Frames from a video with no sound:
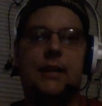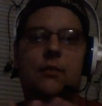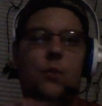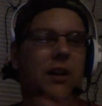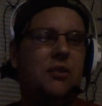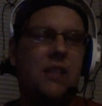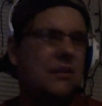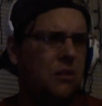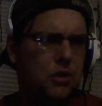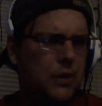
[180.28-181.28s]
in
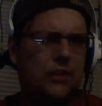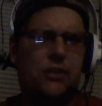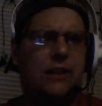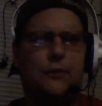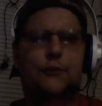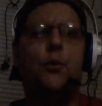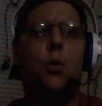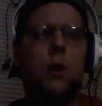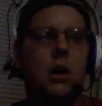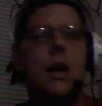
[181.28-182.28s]
2003,
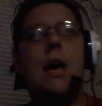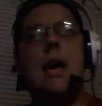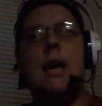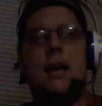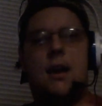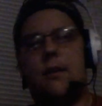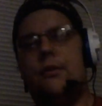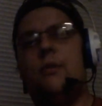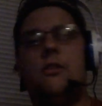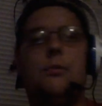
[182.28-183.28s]
2004, he had a
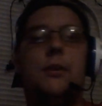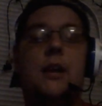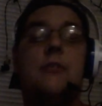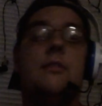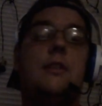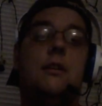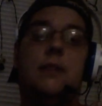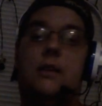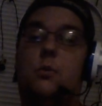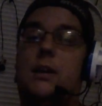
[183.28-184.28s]
few usable years until,
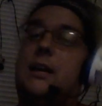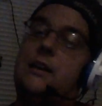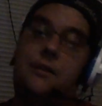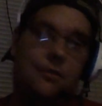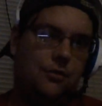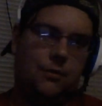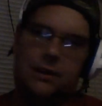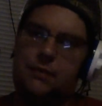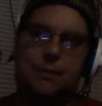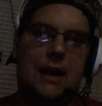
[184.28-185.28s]
guess what?
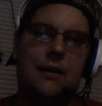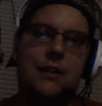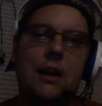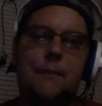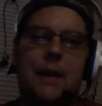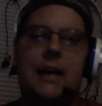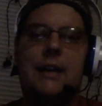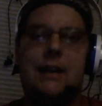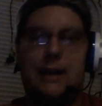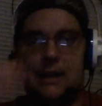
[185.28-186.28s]
Injuries piled up,
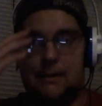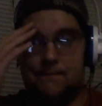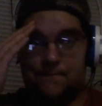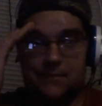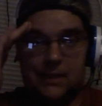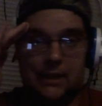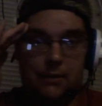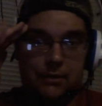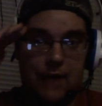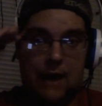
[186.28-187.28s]
and he
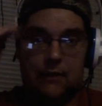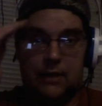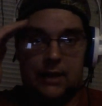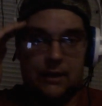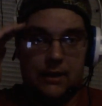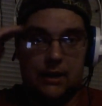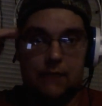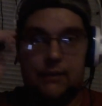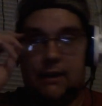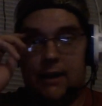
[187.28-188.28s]
was out in the
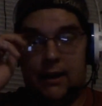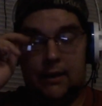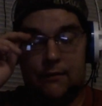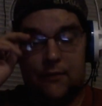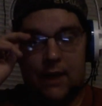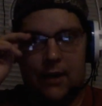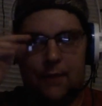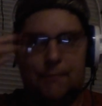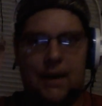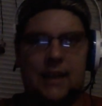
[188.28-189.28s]

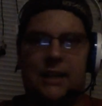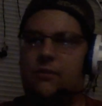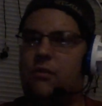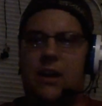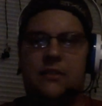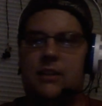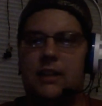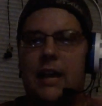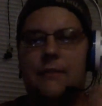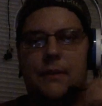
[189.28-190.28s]
NFL by like
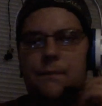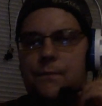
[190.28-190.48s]
2011.